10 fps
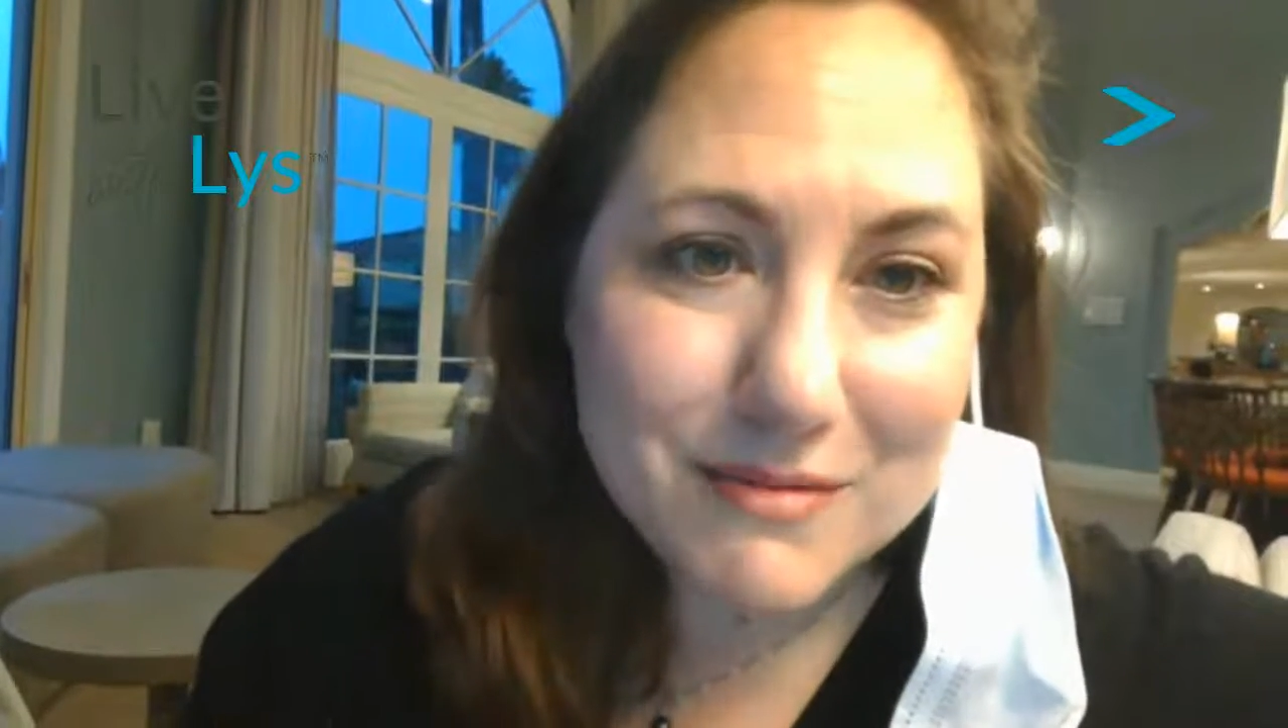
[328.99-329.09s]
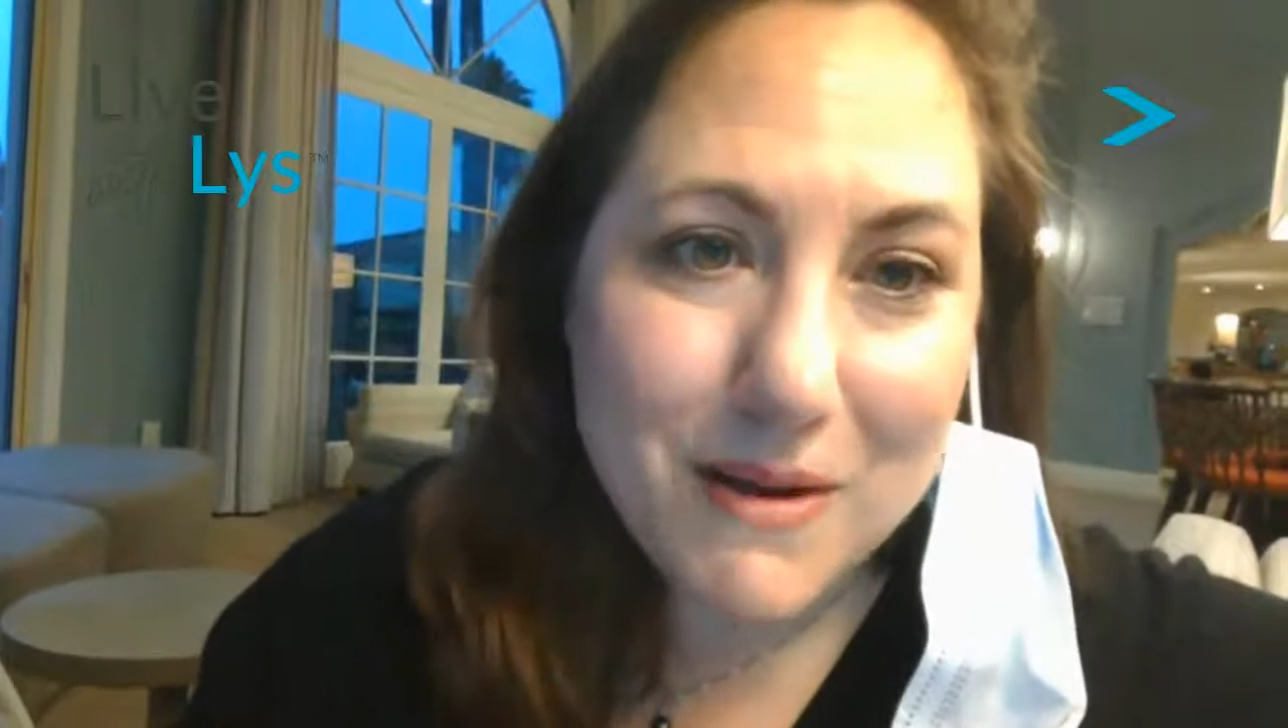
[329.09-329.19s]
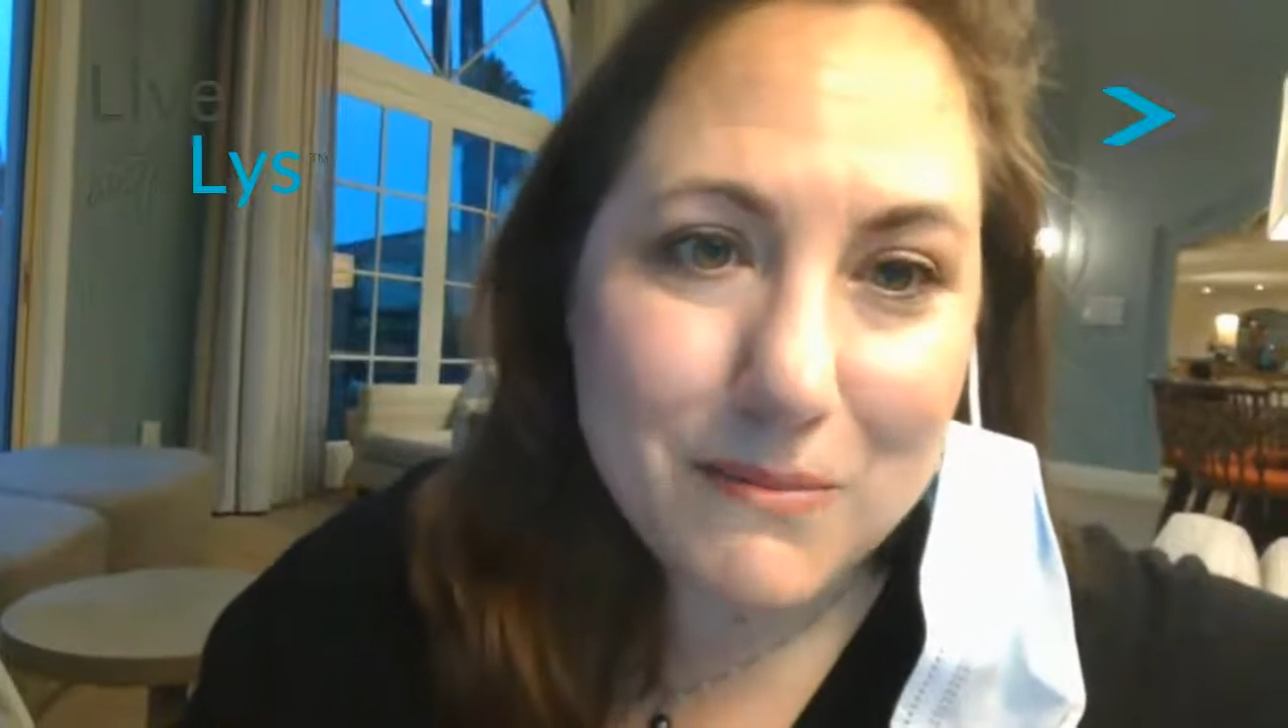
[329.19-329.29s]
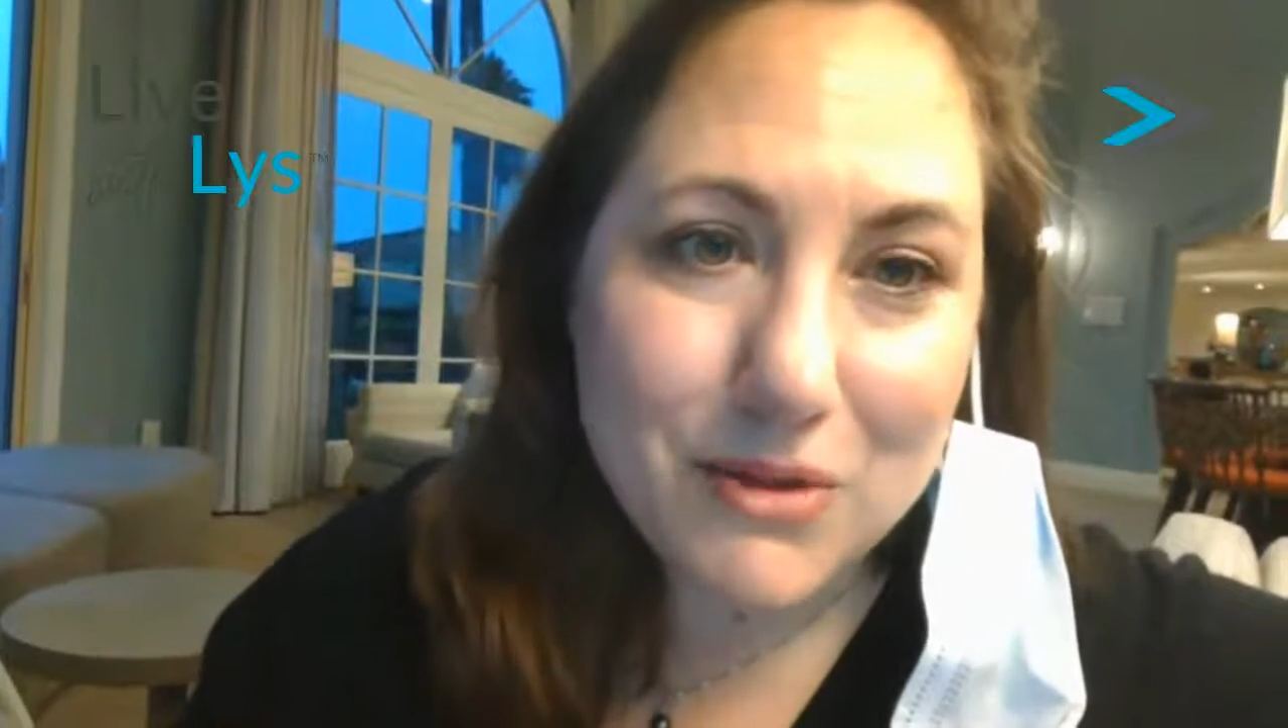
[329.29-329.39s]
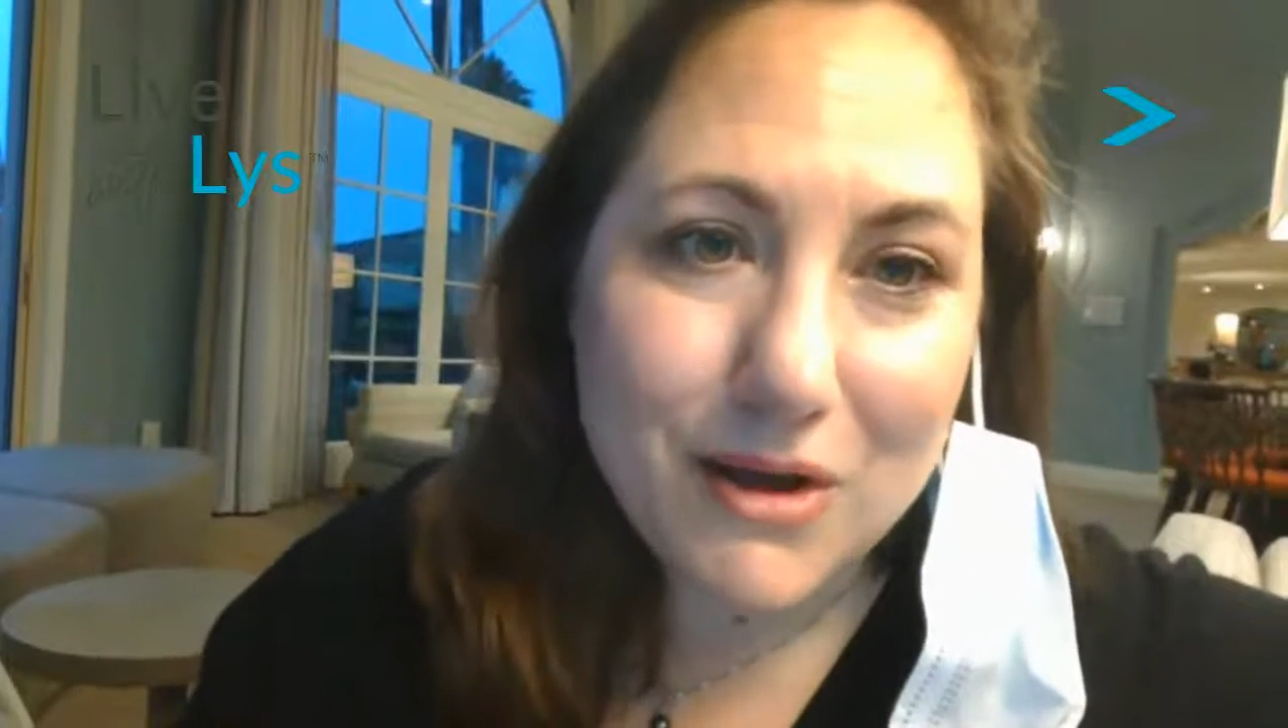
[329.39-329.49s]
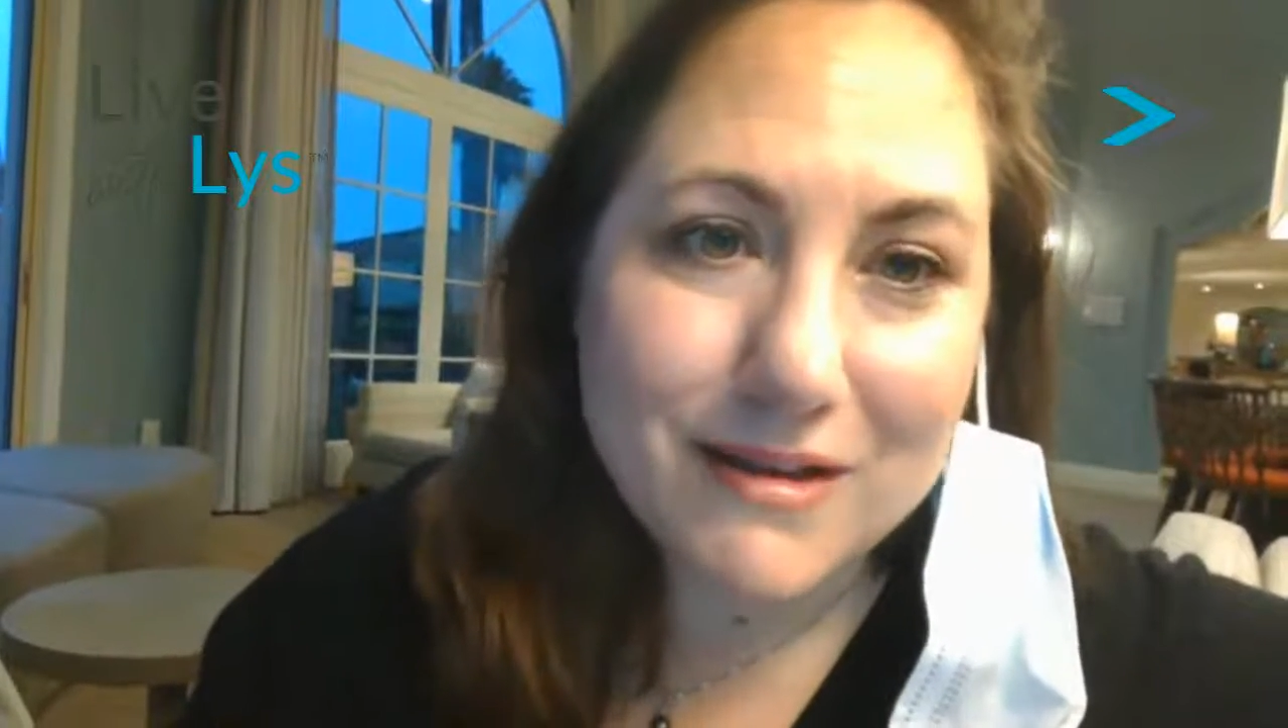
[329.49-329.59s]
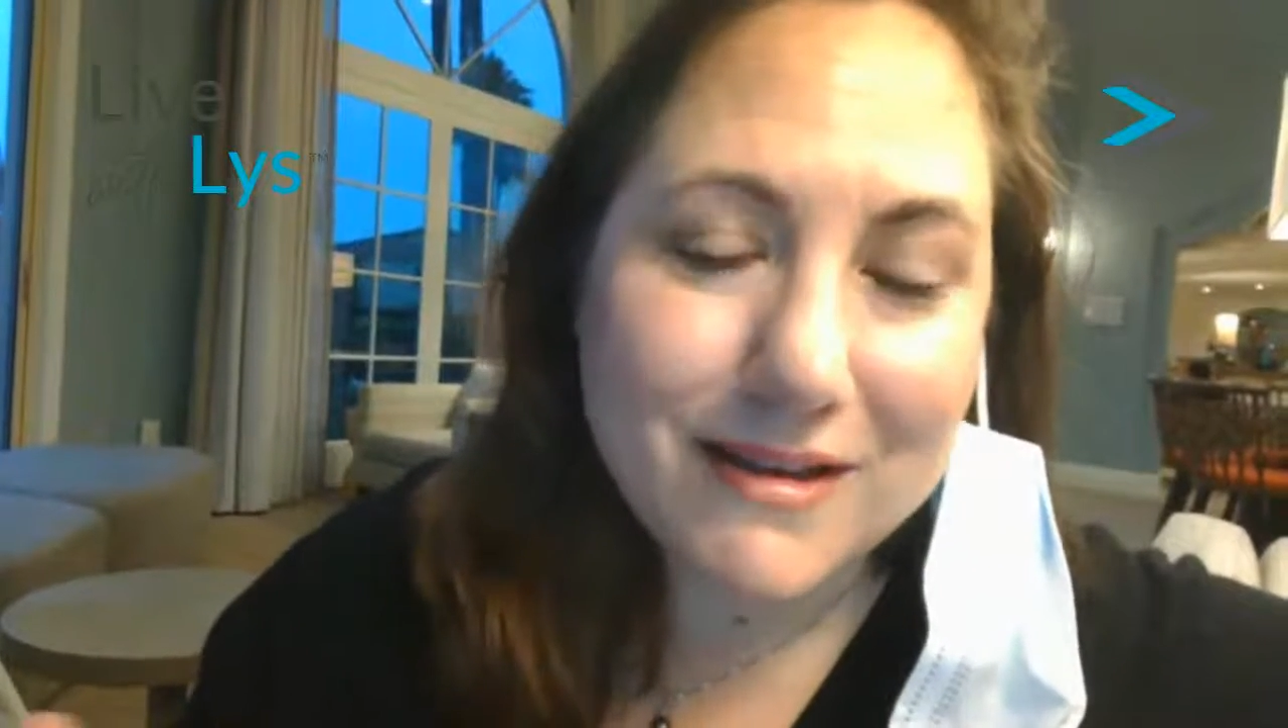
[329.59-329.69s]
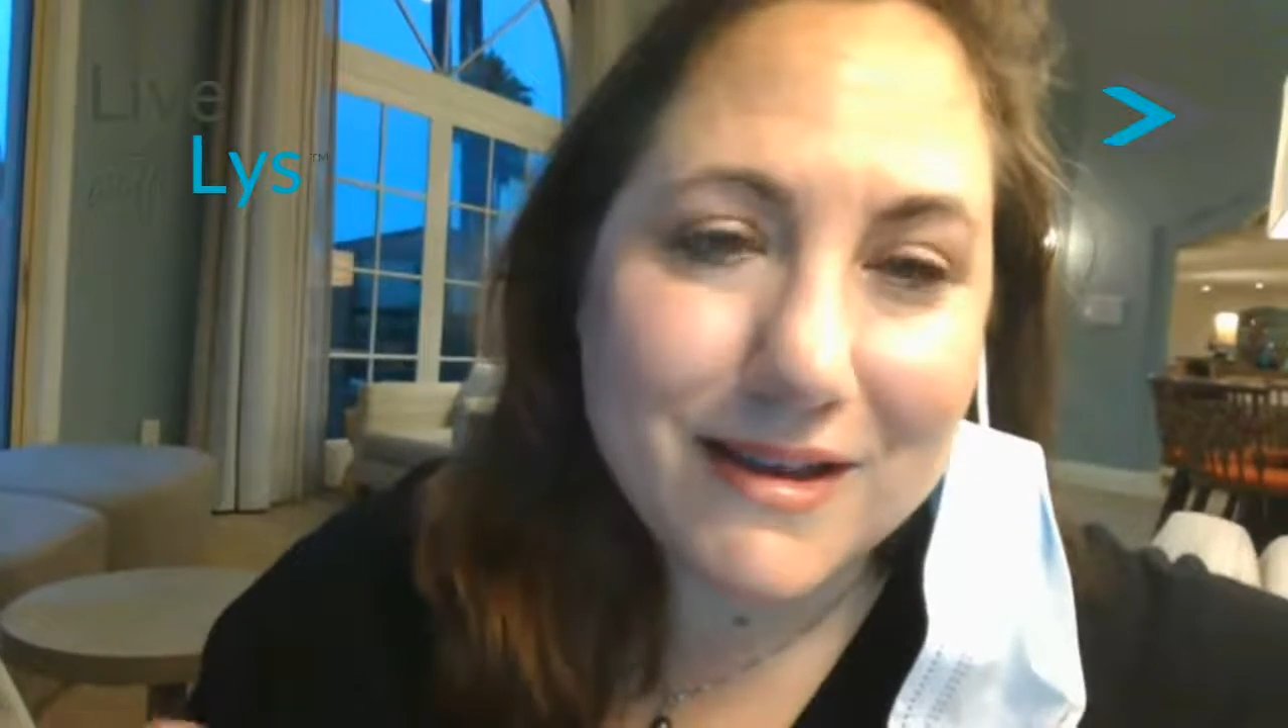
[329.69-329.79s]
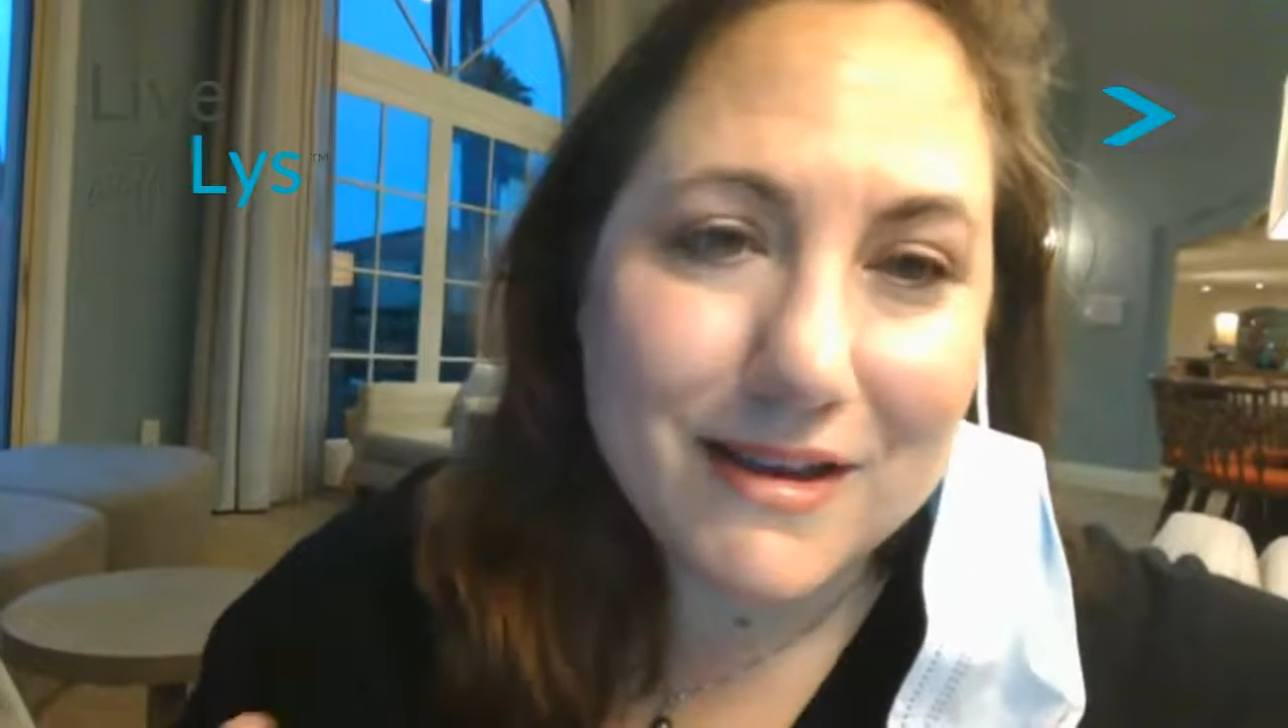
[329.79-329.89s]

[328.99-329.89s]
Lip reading: about blogging